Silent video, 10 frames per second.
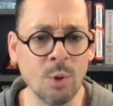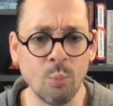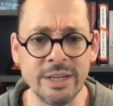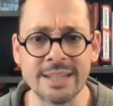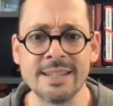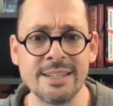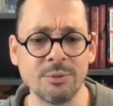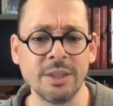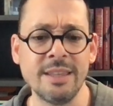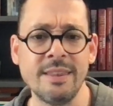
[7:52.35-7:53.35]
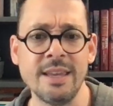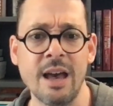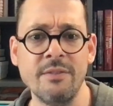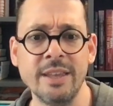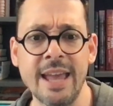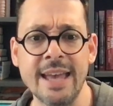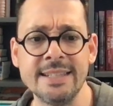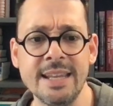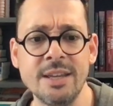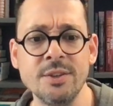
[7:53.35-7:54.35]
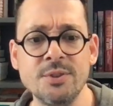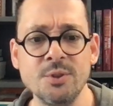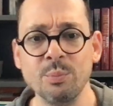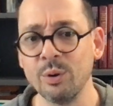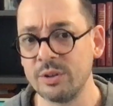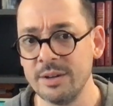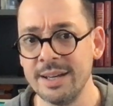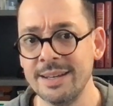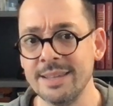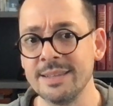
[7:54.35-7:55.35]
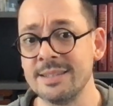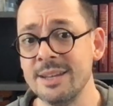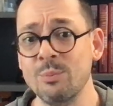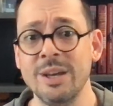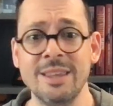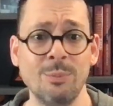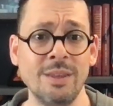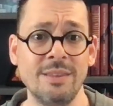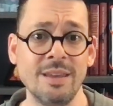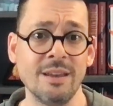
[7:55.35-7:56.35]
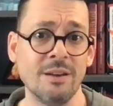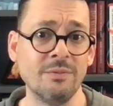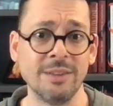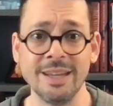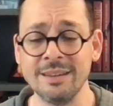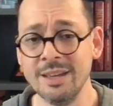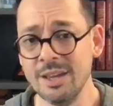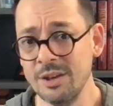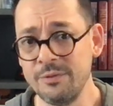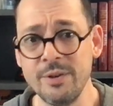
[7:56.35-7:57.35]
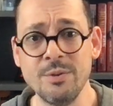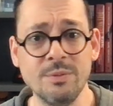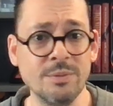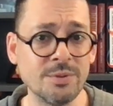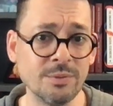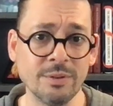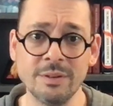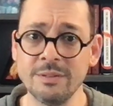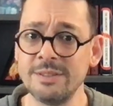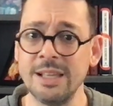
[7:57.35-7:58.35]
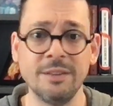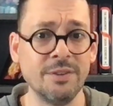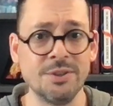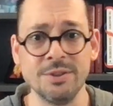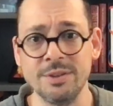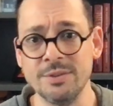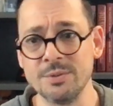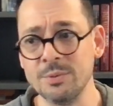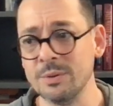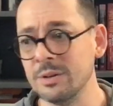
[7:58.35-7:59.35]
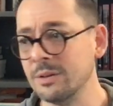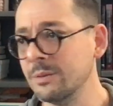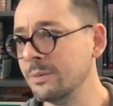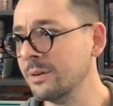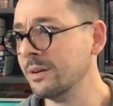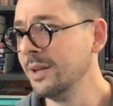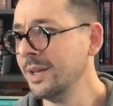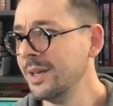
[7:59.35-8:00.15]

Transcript: we necessarily think of it as a consumer good in the same way that we think of like phones or televisions or